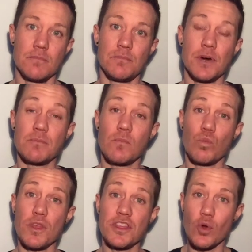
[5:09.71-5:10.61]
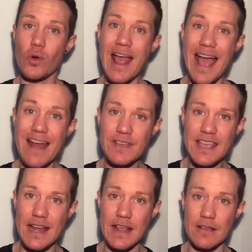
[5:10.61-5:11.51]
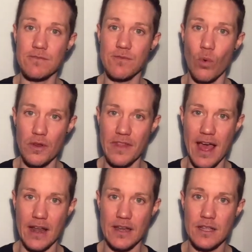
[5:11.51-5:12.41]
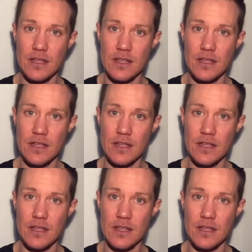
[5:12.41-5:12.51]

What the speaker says: But with your advocating for that